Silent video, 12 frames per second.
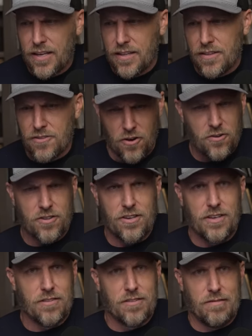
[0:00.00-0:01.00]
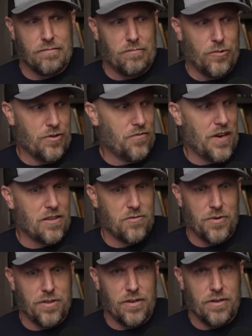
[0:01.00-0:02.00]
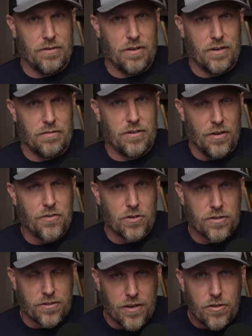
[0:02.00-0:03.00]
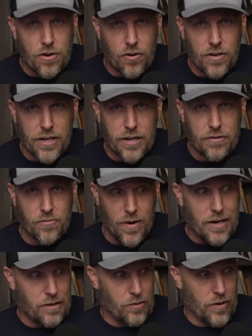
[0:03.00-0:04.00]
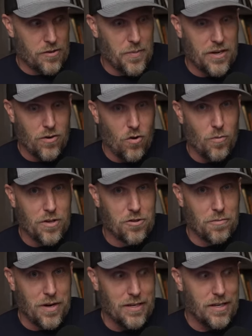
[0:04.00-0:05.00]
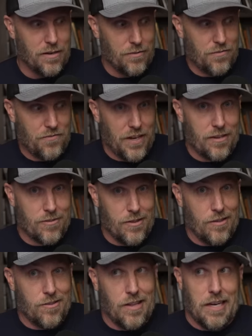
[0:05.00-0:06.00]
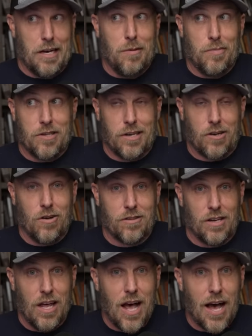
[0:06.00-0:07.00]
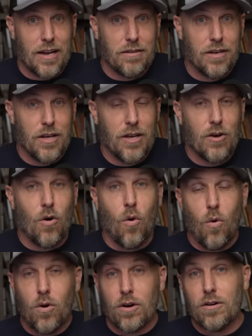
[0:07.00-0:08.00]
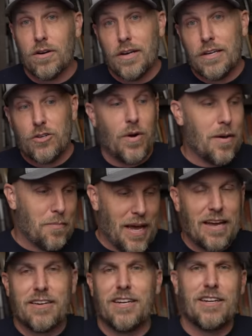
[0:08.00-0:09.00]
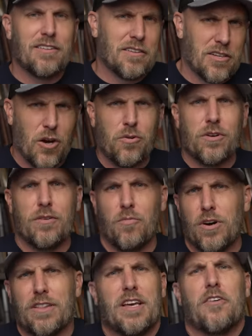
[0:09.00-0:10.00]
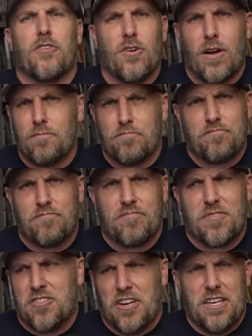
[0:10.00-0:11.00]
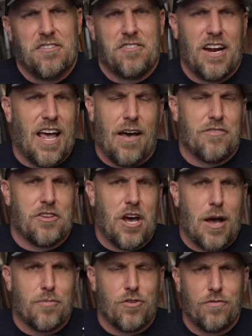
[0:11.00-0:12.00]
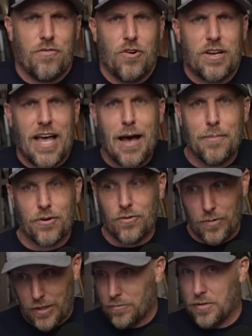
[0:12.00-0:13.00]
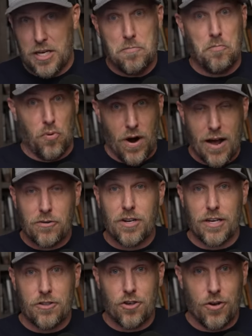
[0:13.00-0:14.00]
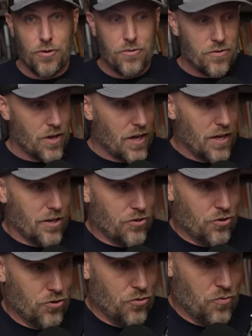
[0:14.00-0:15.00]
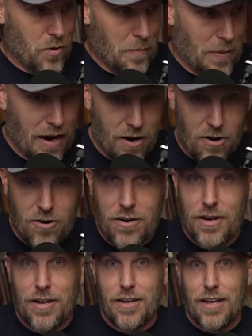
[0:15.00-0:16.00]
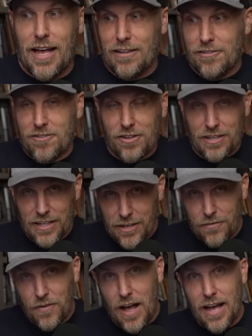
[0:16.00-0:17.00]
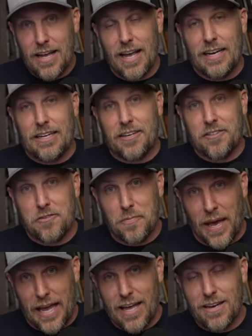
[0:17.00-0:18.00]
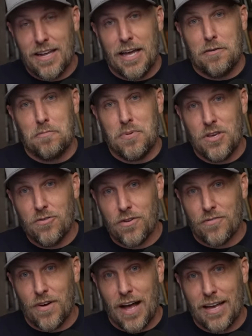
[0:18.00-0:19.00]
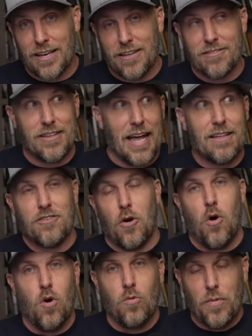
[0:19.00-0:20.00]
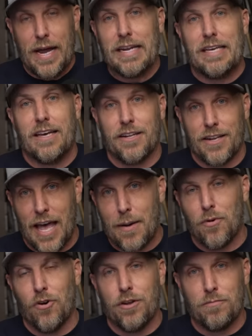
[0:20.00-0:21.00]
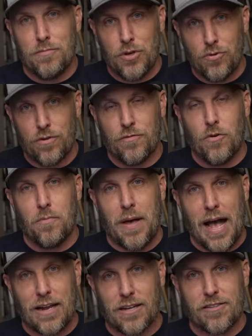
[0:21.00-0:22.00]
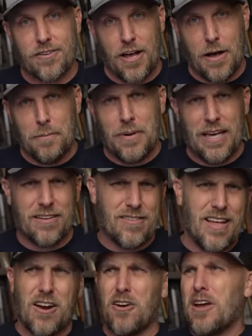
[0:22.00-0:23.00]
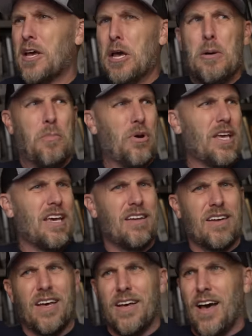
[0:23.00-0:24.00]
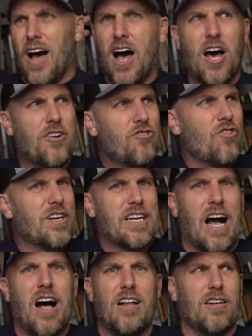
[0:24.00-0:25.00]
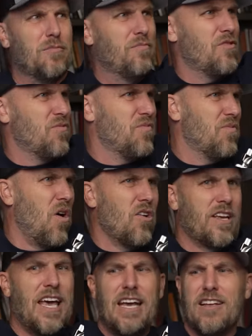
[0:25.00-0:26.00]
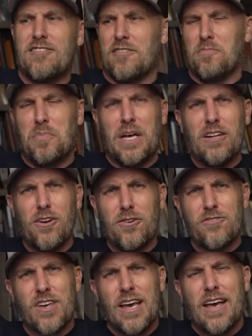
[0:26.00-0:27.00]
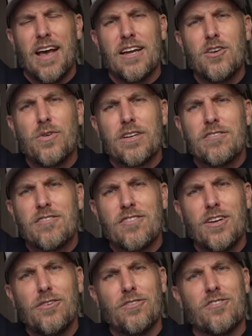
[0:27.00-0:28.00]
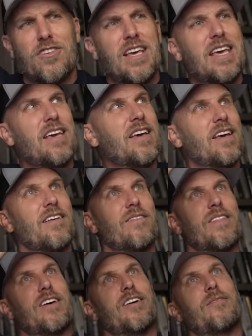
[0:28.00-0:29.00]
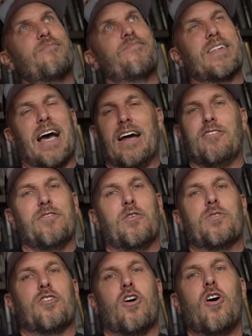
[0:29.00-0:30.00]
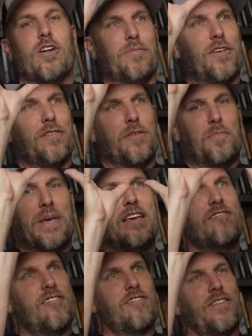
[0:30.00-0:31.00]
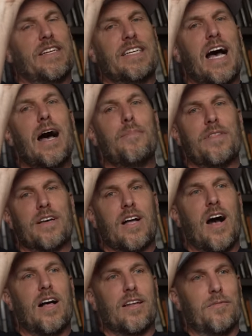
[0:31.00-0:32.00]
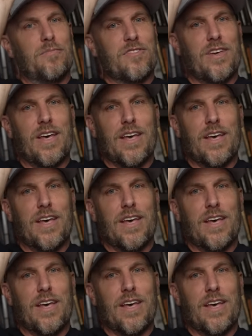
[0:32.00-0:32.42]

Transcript: Xerxes was faced with a, a, difficult decision early in his reign. Do I spend a whole bunch of money and fix this thing up? It's going to cost a lot. Or do I abandon it and go to one of the other cities that I have as an option for a capital? Well, he proudly chose to repair and solidify and expand and beautify his dad's already elaborate, beautiful palace complex there, putting in a hundred columns, arcades, and pillars, and you can still see the, I don't even know what you call them, the, the pieces on the top of the columns